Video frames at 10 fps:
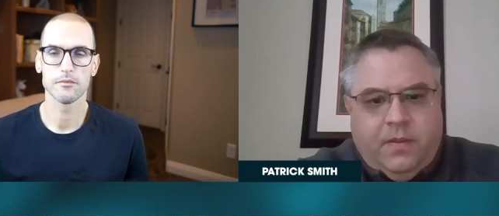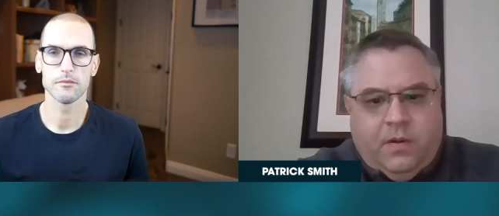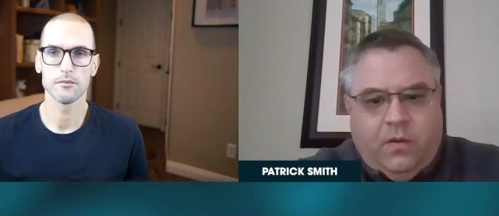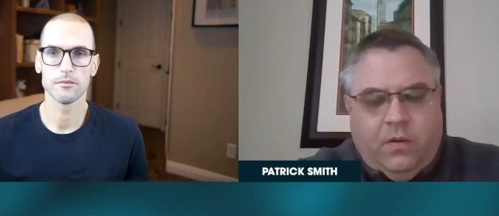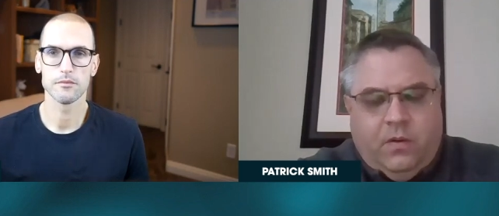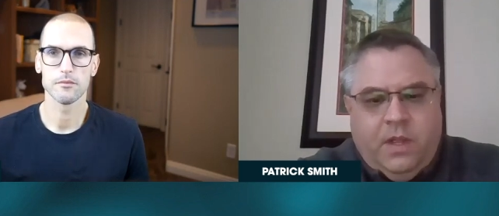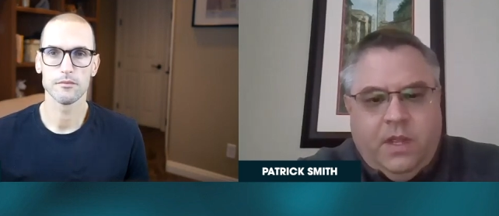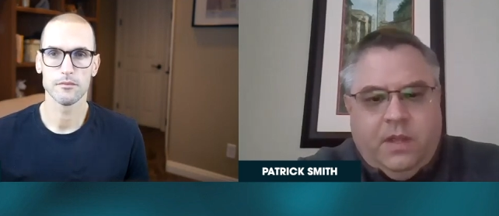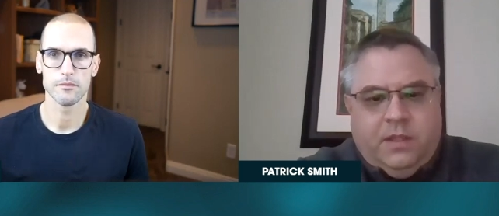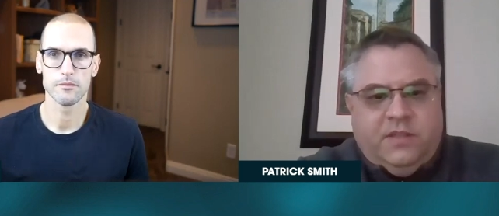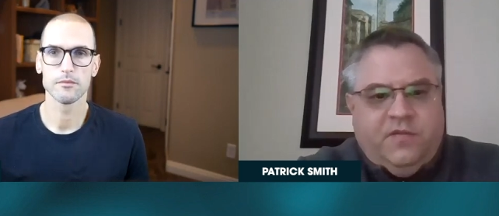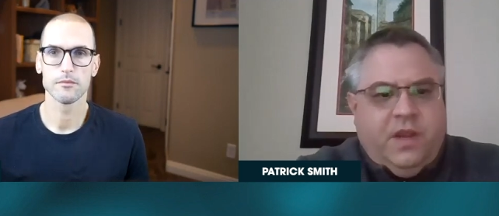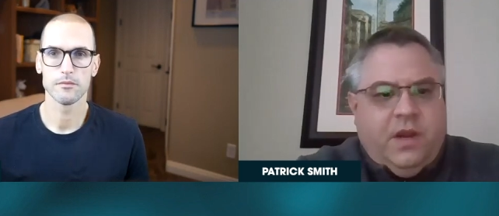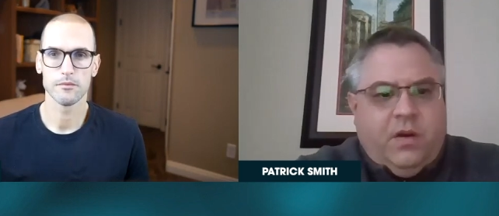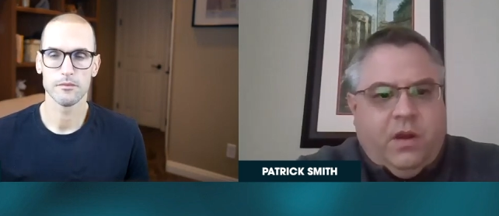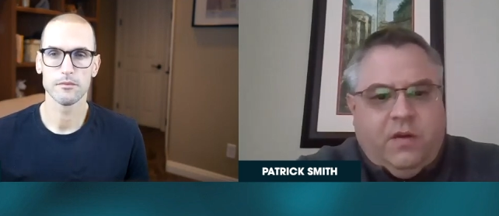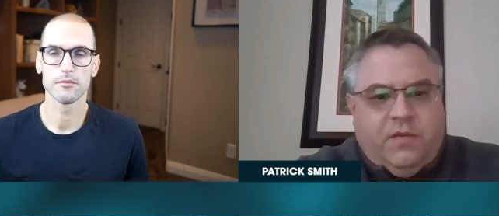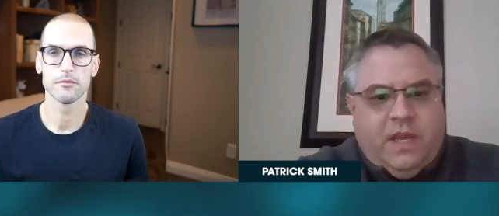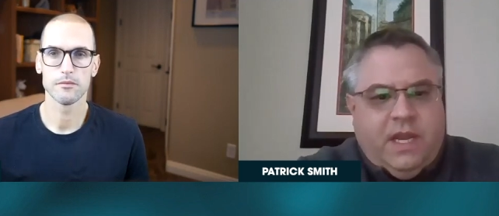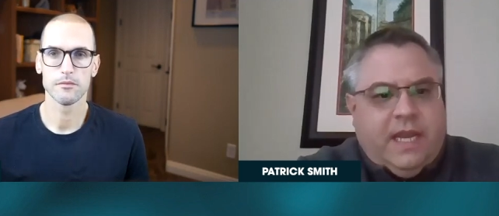Speaker 1: the whole sphere
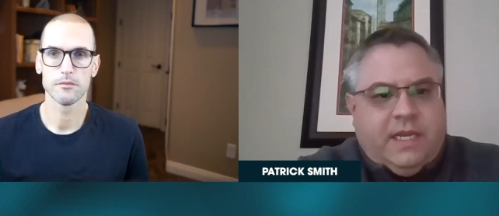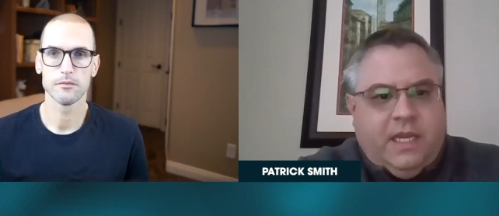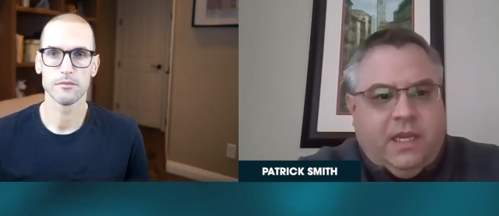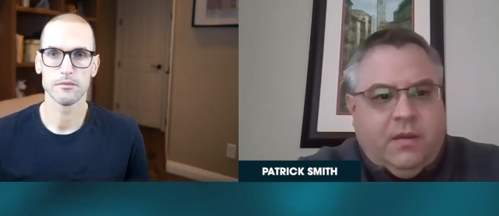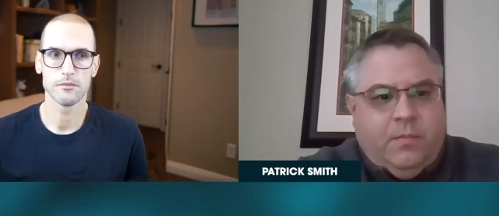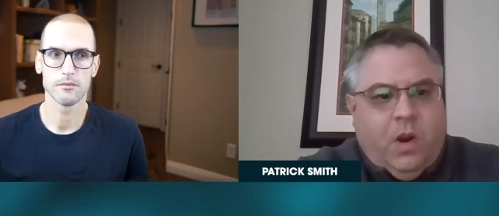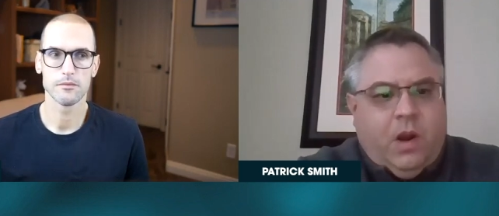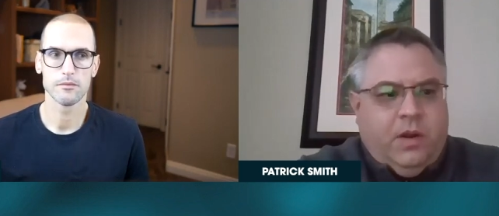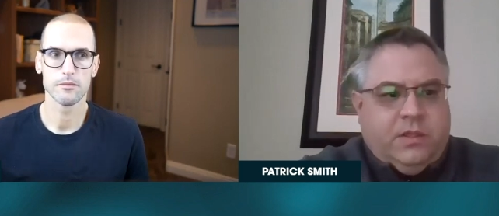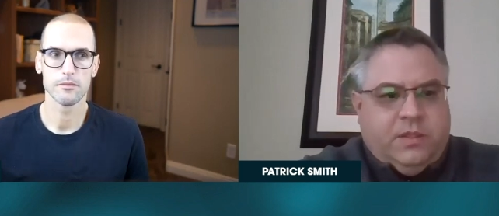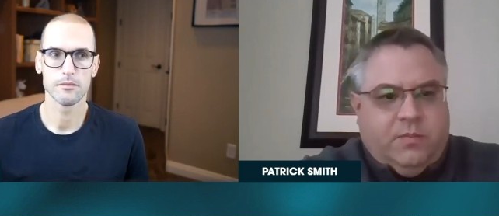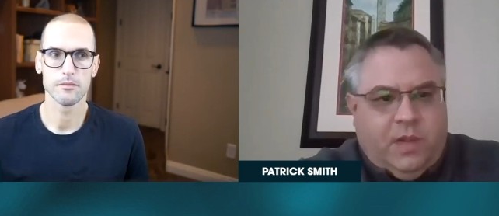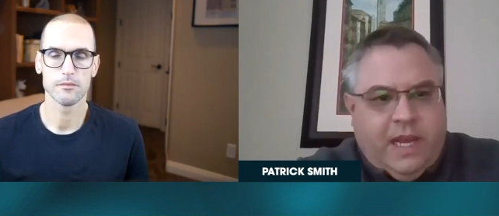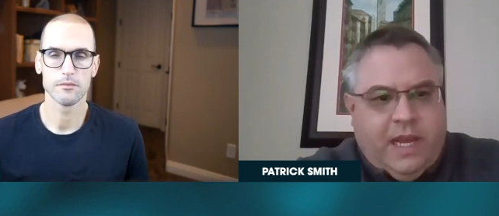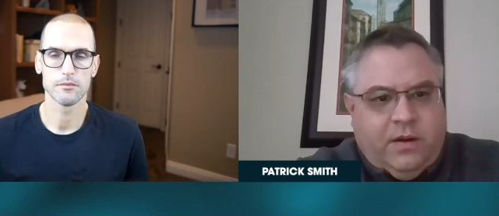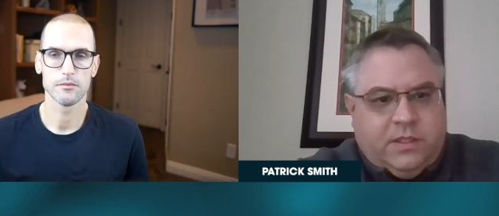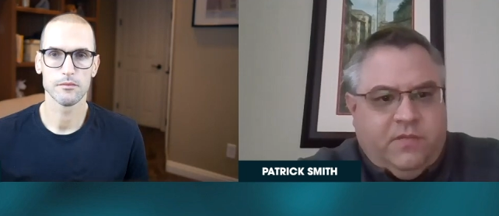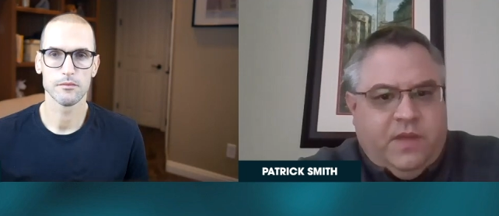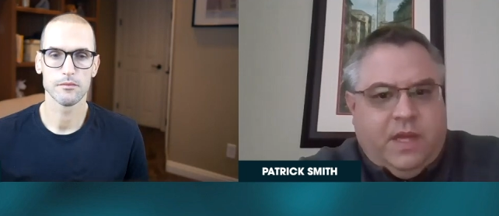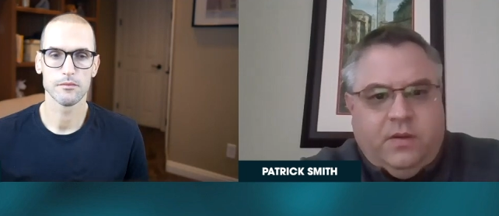of connecting marketers and planners
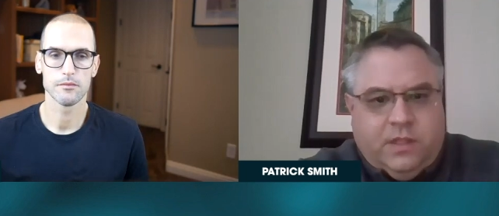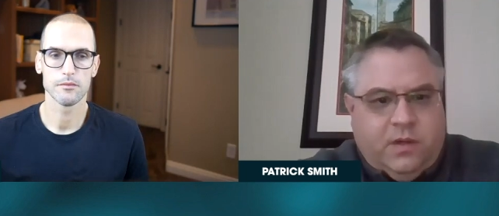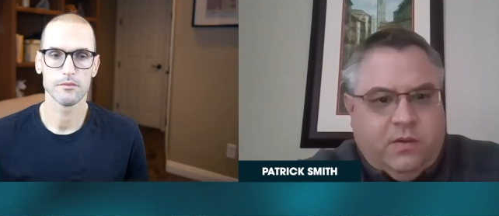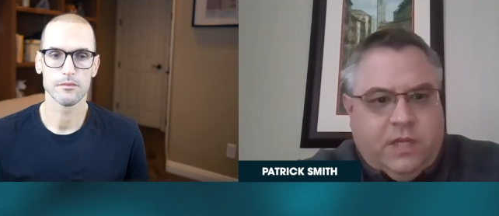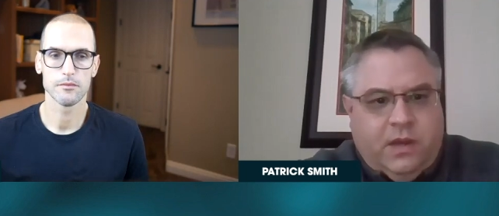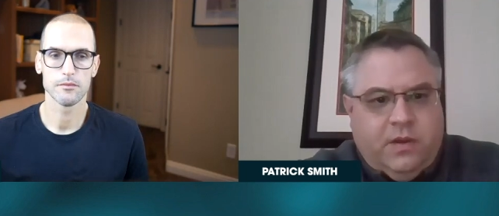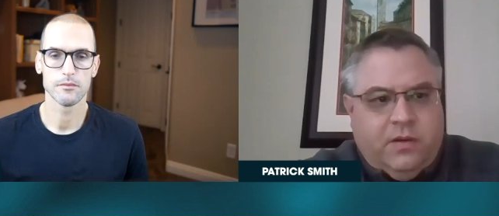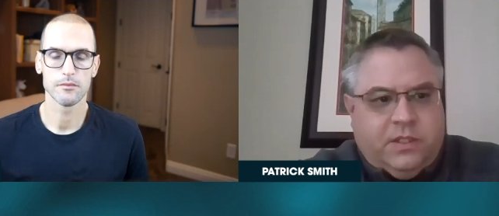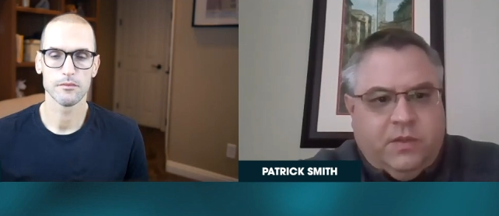to venues and hoteliers.